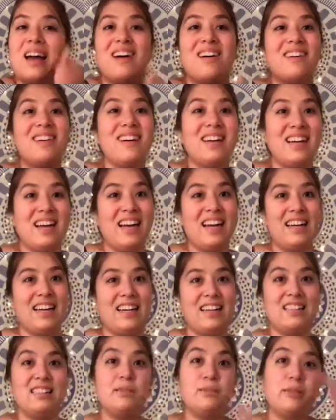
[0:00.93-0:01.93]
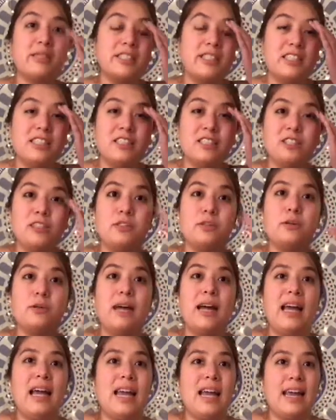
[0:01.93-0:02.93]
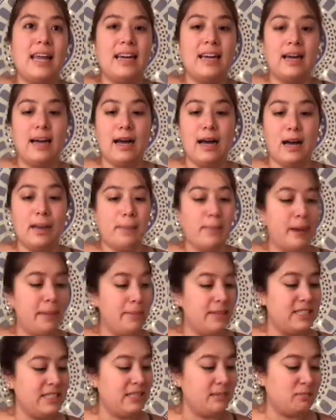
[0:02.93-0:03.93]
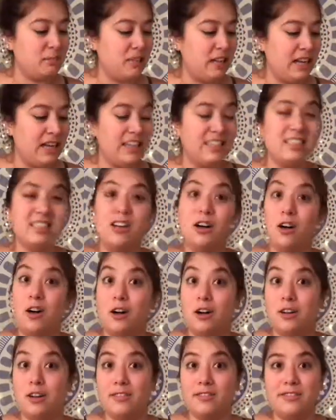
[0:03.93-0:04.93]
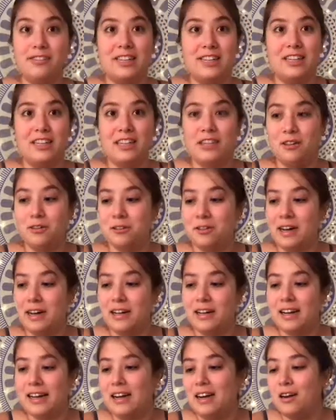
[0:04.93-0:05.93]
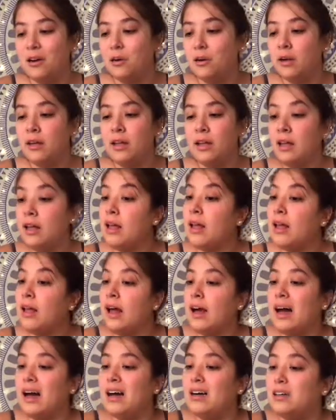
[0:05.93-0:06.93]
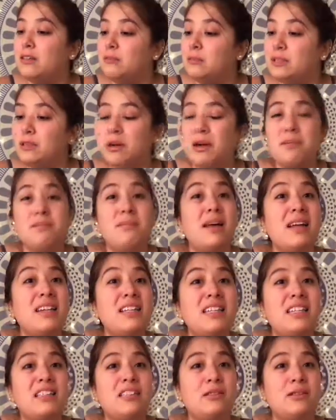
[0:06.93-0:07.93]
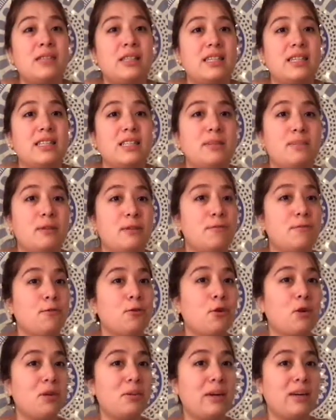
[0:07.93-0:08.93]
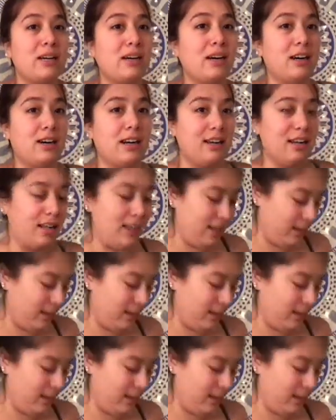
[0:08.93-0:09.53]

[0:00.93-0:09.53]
Alright, hi guys, we're gonna do a puppy supplies haul video right now. So I meant to do this before we got